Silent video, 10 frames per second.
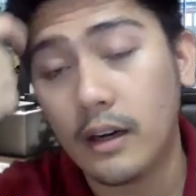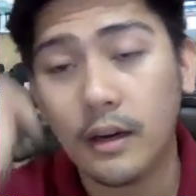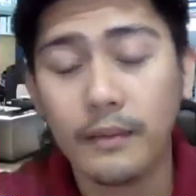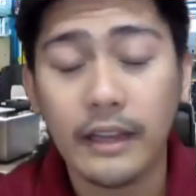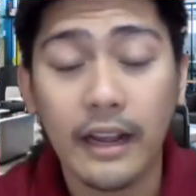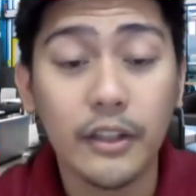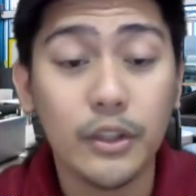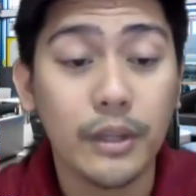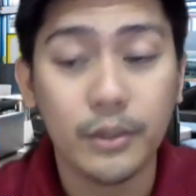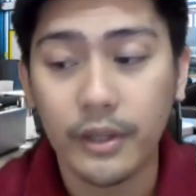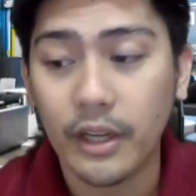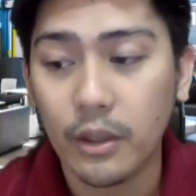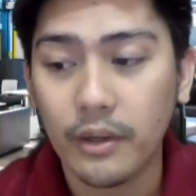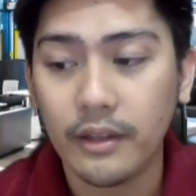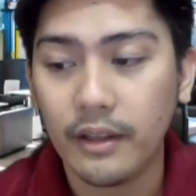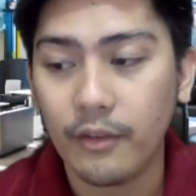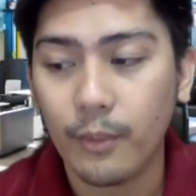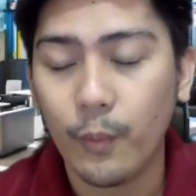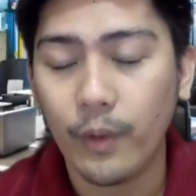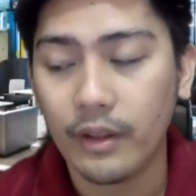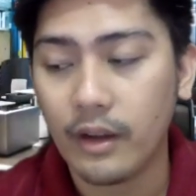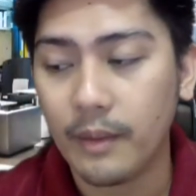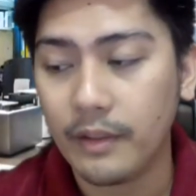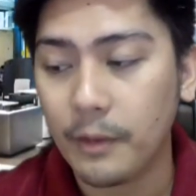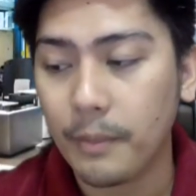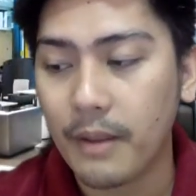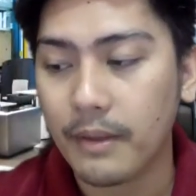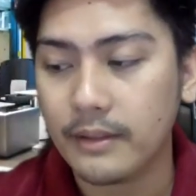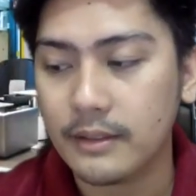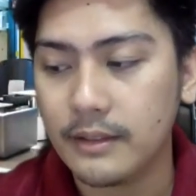uh, the health insurance already included in, uh, in their payment.